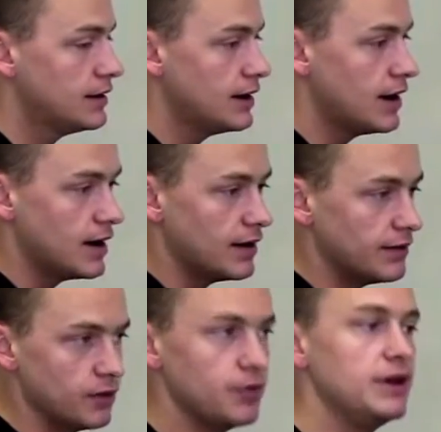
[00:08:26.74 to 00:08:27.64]
The
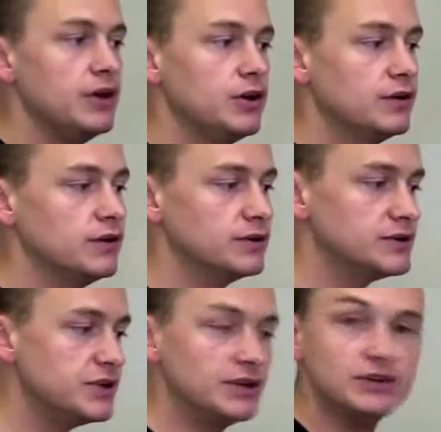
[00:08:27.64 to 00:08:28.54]
other thing you can do is
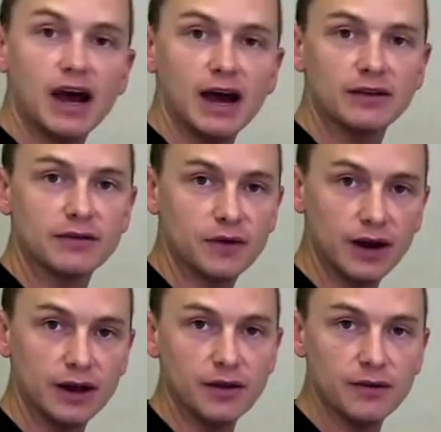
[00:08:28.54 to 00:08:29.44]
you can jack the front
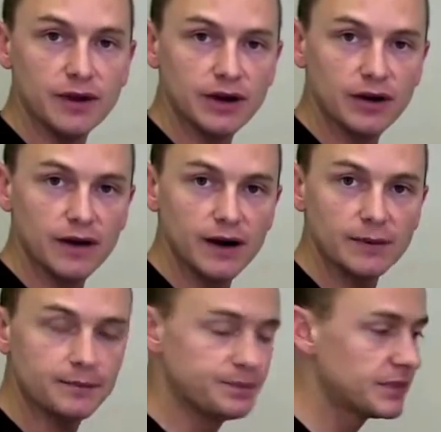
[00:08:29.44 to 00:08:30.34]
end of the vehicle up
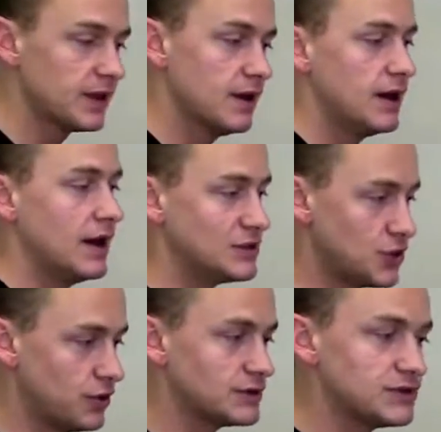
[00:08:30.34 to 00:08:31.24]
and
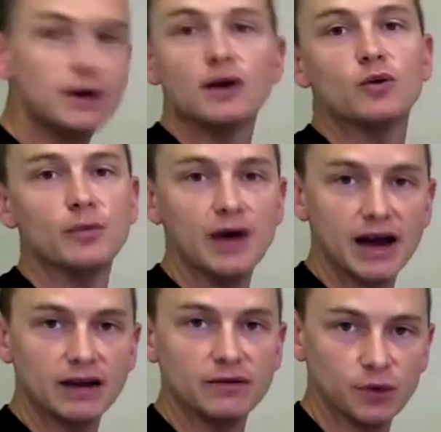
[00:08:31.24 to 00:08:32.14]
turn the steering wheel
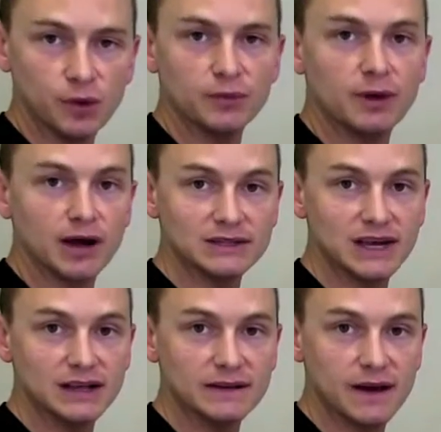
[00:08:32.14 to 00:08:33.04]
back and forth about
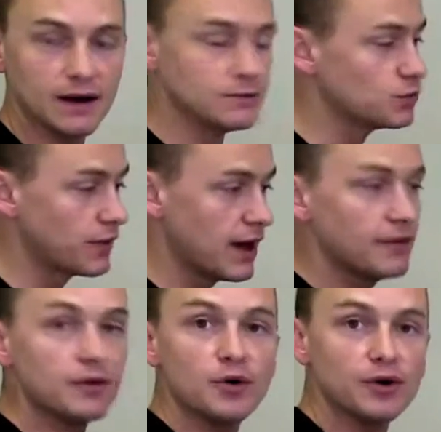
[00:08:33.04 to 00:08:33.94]
10 times
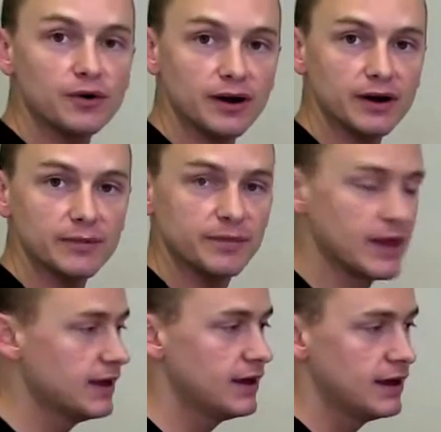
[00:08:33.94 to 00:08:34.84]
without the motor running,
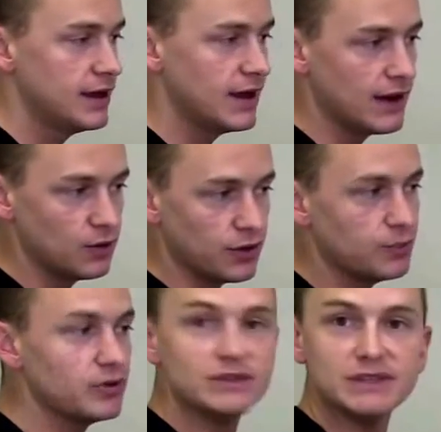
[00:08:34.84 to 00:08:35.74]
and that really
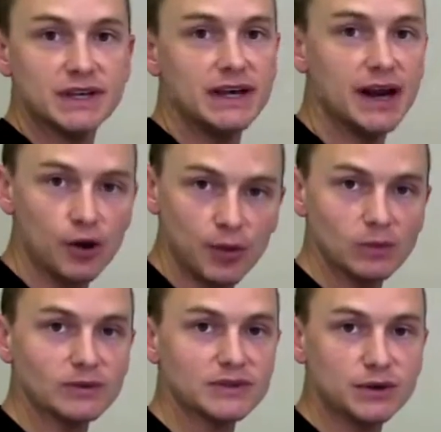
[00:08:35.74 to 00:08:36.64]
pushes any air
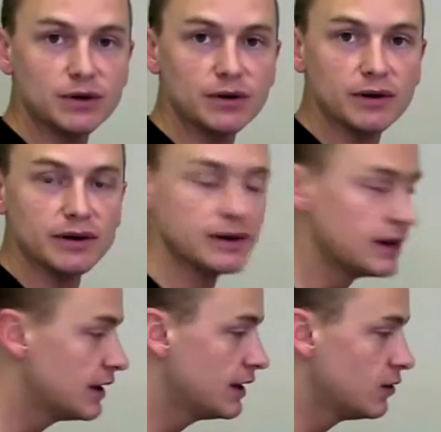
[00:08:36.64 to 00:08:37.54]
bubbles through and
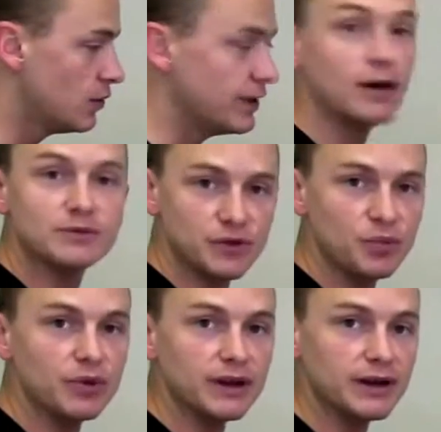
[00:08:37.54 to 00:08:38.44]
really helps with
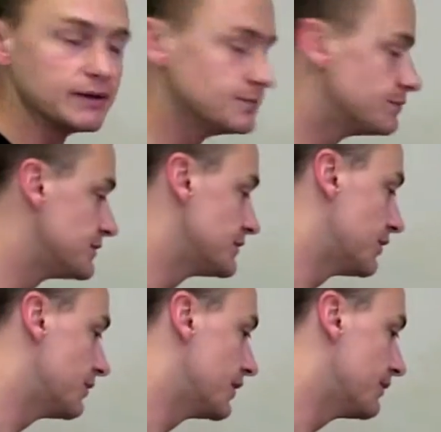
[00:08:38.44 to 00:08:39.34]
bleeding.
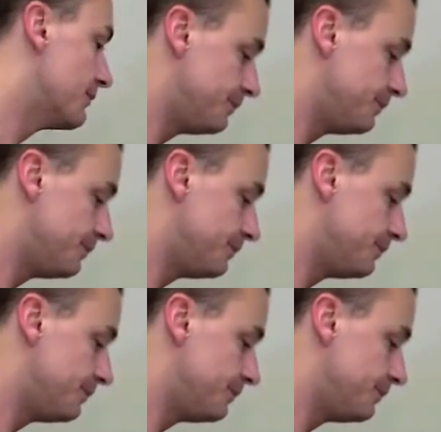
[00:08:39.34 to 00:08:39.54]
So I